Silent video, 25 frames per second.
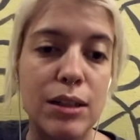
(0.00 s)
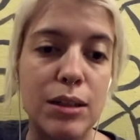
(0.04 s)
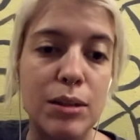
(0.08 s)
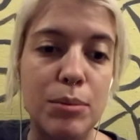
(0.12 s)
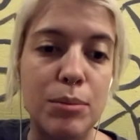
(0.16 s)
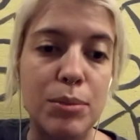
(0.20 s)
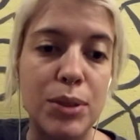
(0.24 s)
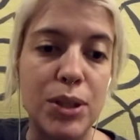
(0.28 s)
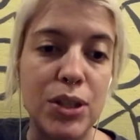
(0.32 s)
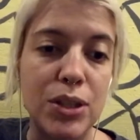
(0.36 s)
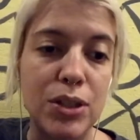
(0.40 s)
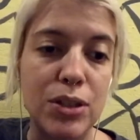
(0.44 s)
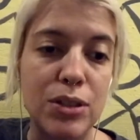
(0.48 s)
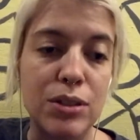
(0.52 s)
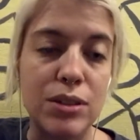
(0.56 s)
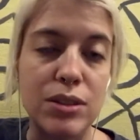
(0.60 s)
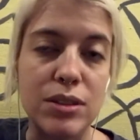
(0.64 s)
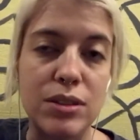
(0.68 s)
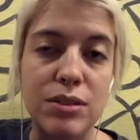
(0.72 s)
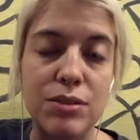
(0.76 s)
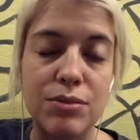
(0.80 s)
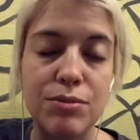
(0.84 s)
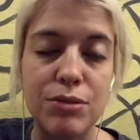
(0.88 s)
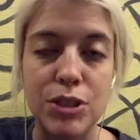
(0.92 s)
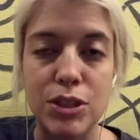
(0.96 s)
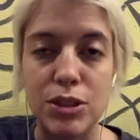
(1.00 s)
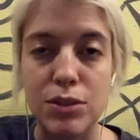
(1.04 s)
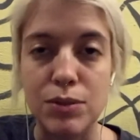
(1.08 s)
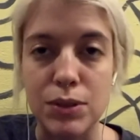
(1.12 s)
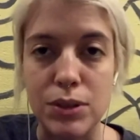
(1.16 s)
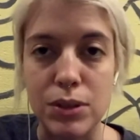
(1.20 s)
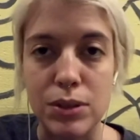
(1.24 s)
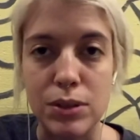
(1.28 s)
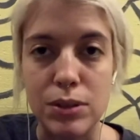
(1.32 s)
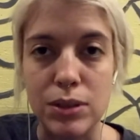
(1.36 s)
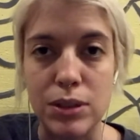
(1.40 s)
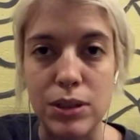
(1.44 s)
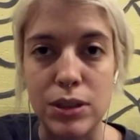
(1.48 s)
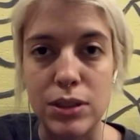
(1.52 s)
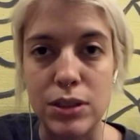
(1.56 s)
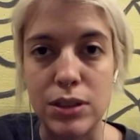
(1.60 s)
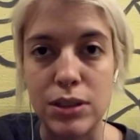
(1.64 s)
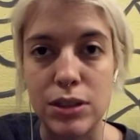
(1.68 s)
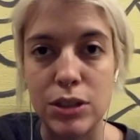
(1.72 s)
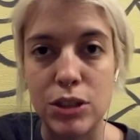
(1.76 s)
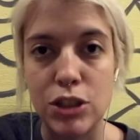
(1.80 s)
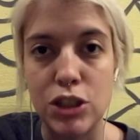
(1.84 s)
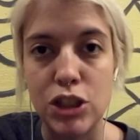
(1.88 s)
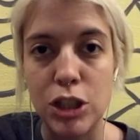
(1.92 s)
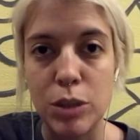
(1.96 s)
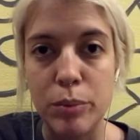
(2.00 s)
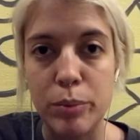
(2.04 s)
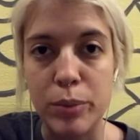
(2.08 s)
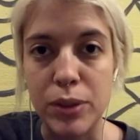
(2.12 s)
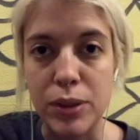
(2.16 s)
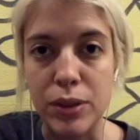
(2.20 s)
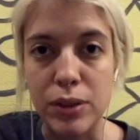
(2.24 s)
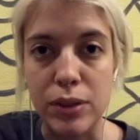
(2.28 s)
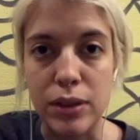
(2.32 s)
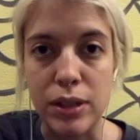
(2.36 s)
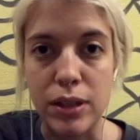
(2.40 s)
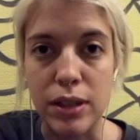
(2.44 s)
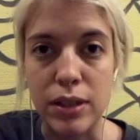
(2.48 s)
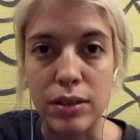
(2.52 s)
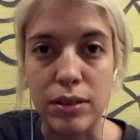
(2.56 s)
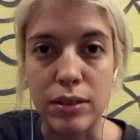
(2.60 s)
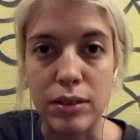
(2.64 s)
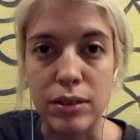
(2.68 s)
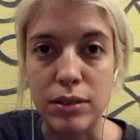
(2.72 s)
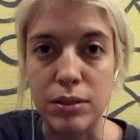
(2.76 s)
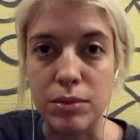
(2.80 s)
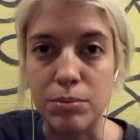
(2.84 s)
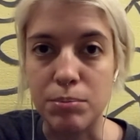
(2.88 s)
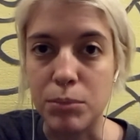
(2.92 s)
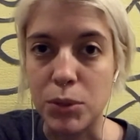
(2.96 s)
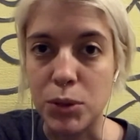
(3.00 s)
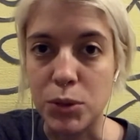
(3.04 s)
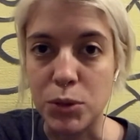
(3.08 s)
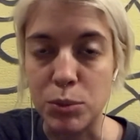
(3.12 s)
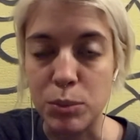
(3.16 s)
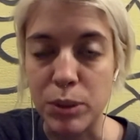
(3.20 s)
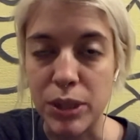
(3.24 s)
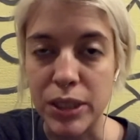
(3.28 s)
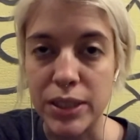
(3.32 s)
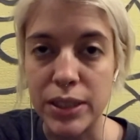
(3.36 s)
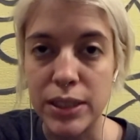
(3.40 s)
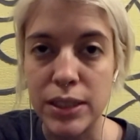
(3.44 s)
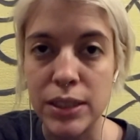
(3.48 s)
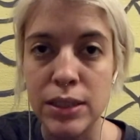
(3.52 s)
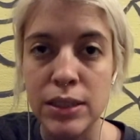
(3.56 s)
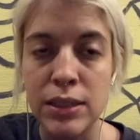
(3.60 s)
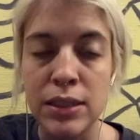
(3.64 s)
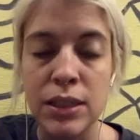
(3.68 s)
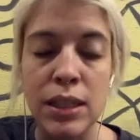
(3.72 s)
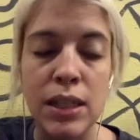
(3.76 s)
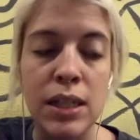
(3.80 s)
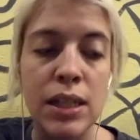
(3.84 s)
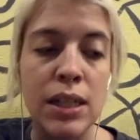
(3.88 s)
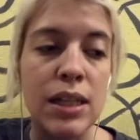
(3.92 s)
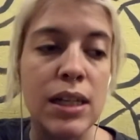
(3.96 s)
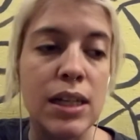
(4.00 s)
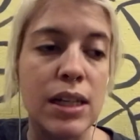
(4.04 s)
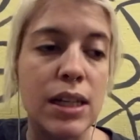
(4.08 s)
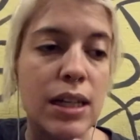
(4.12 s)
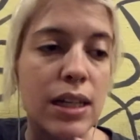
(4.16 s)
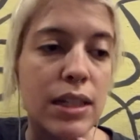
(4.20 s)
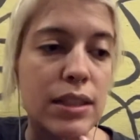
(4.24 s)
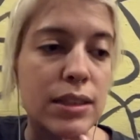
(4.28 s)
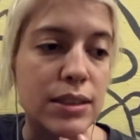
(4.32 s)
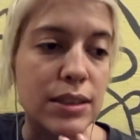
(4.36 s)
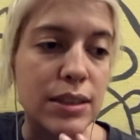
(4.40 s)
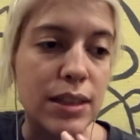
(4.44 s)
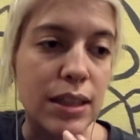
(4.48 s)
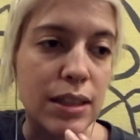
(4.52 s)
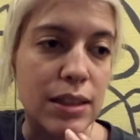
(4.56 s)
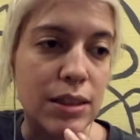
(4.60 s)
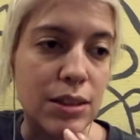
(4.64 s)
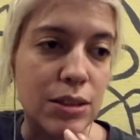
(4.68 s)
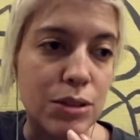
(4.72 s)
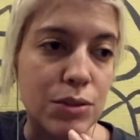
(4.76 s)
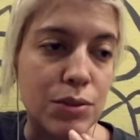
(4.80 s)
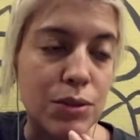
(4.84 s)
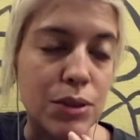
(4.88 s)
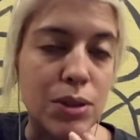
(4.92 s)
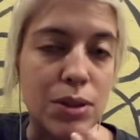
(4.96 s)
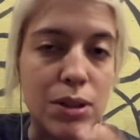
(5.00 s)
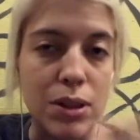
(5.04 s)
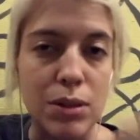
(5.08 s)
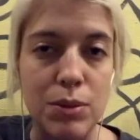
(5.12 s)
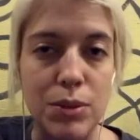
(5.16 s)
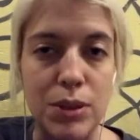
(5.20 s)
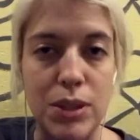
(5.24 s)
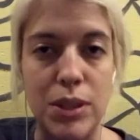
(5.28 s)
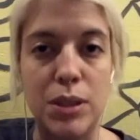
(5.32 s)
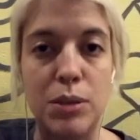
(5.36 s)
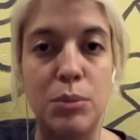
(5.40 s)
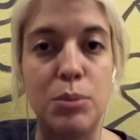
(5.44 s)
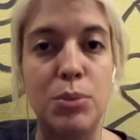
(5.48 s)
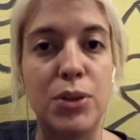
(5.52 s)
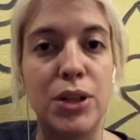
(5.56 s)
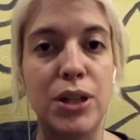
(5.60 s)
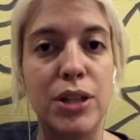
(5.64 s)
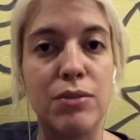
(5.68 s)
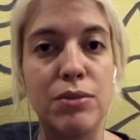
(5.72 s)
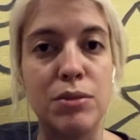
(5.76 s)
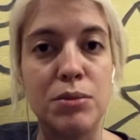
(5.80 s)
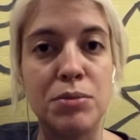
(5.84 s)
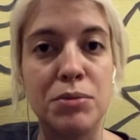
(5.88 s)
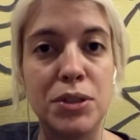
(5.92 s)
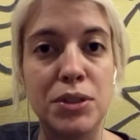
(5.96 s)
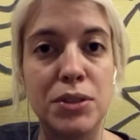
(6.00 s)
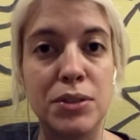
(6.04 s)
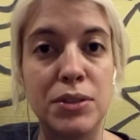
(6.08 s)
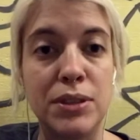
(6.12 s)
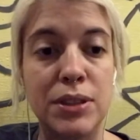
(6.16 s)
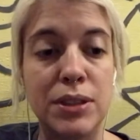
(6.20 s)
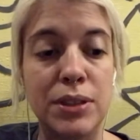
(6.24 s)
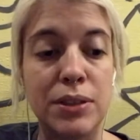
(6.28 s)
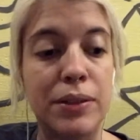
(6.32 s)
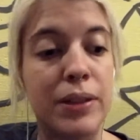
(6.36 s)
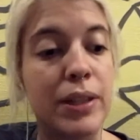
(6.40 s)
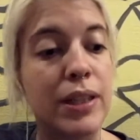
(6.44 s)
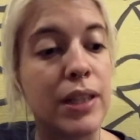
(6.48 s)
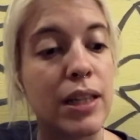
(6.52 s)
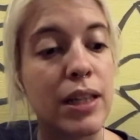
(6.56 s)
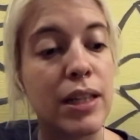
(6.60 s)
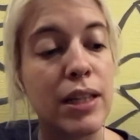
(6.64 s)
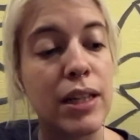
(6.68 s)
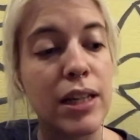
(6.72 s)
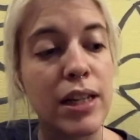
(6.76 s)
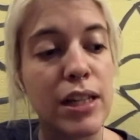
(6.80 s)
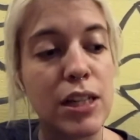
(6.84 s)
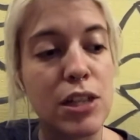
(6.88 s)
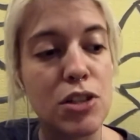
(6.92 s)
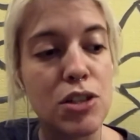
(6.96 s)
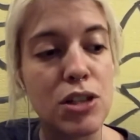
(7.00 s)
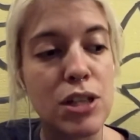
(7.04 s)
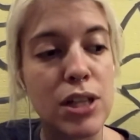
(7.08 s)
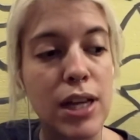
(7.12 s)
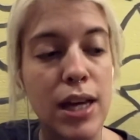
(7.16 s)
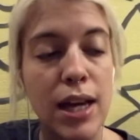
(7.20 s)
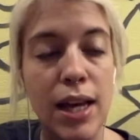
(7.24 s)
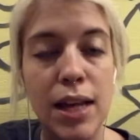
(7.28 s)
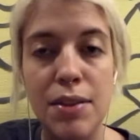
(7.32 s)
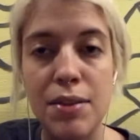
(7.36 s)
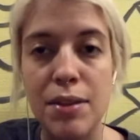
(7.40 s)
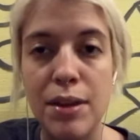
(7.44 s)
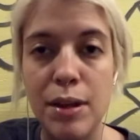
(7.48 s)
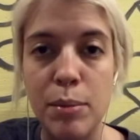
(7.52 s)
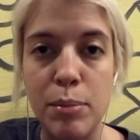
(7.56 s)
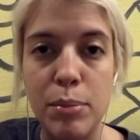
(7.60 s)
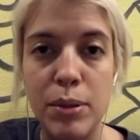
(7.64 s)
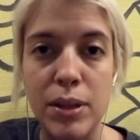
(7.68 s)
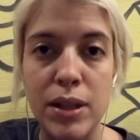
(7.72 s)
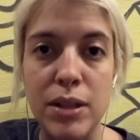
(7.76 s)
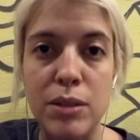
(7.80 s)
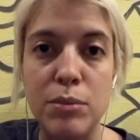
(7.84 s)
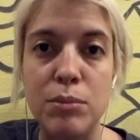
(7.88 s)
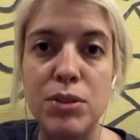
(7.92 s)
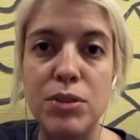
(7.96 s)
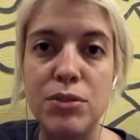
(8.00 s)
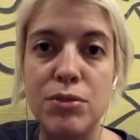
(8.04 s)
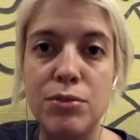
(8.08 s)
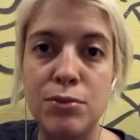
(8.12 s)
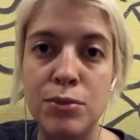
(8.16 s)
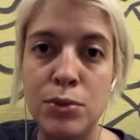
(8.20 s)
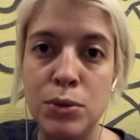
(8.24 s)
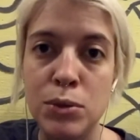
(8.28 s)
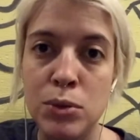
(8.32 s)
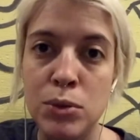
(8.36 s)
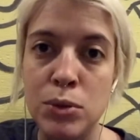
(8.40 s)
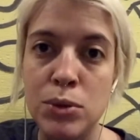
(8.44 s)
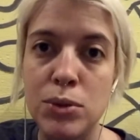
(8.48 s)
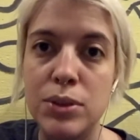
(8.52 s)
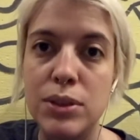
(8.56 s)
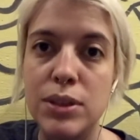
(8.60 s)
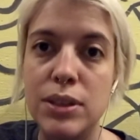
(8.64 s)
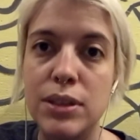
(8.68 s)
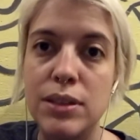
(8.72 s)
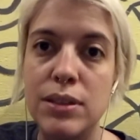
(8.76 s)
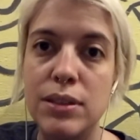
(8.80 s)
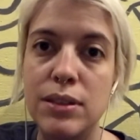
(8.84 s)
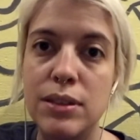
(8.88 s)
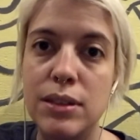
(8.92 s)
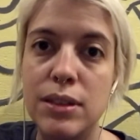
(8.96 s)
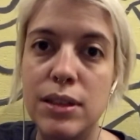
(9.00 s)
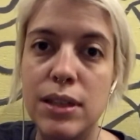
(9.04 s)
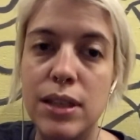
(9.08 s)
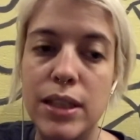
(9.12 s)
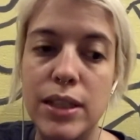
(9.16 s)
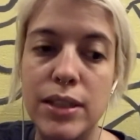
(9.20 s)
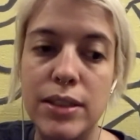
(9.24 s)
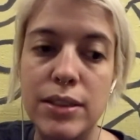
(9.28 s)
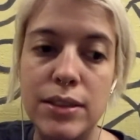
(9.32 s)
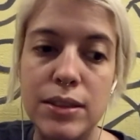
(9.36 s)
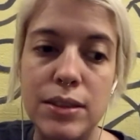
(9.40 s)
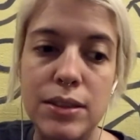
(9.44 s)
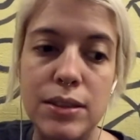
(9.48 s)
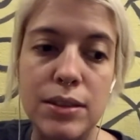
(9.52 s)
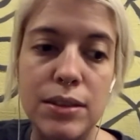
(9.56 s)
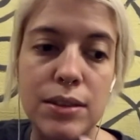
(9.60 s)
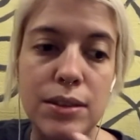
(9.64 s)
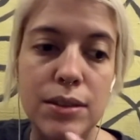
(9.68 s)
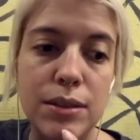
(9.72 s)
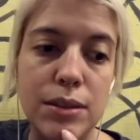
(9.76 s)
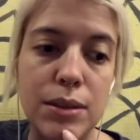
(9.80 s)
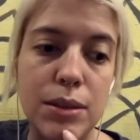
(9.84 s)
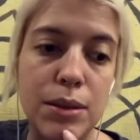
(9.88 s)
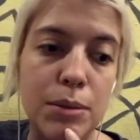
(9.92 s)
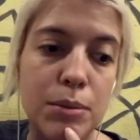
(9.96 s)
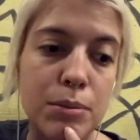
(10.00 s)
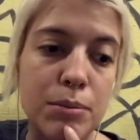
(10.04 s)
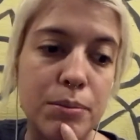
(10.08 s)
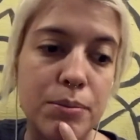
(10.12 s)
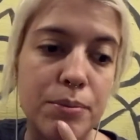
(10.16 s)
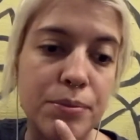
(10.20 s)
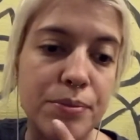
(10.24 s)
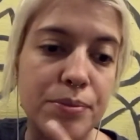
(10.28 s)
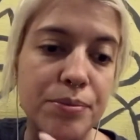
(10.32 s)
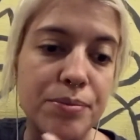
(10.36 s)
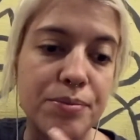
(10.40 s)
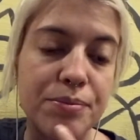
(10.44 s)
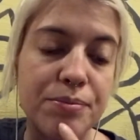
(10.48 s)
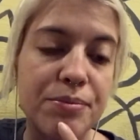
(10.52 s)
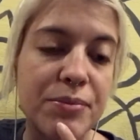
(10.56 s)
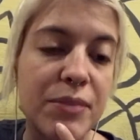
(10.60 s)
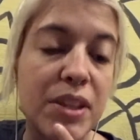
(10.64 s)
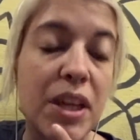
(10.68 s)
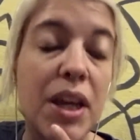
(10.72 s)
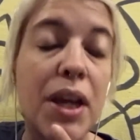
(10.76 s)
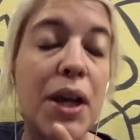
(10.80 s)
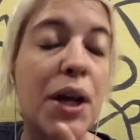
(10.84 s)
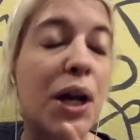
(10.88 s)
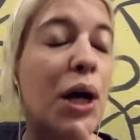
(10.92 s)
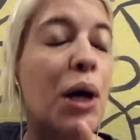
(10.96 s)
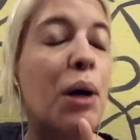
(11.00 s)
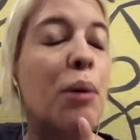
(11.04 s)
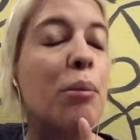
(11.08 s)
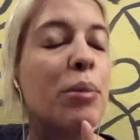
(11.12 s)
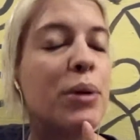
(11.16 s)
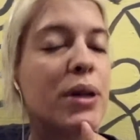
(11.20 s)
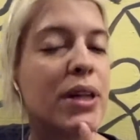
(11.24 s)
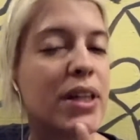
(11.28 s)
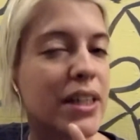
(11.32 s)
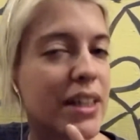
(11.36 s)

because, first of all, it's cheaper than in most places. And second of all, I went on a break from volunteering. And I actually had that plan before the latest hiccup I